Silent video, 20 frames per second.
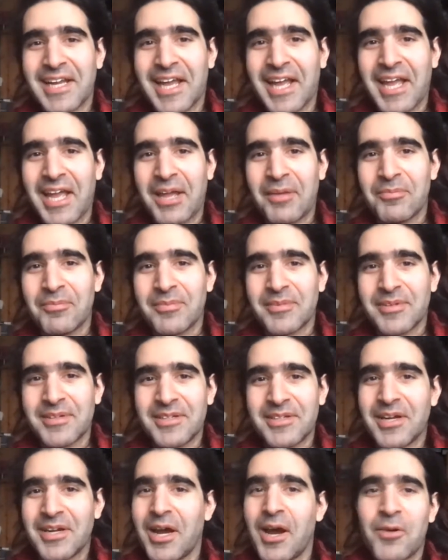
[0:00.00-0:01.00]
A
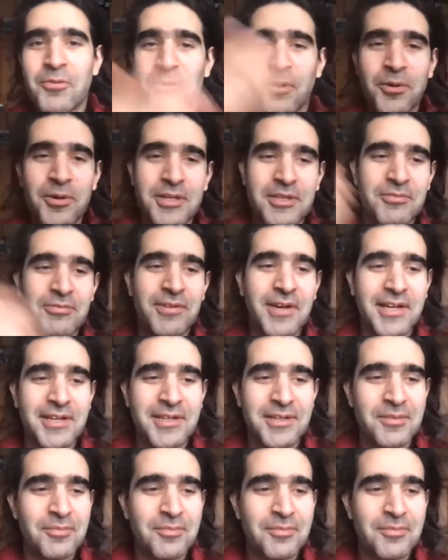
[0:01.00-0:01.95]
roaring fire,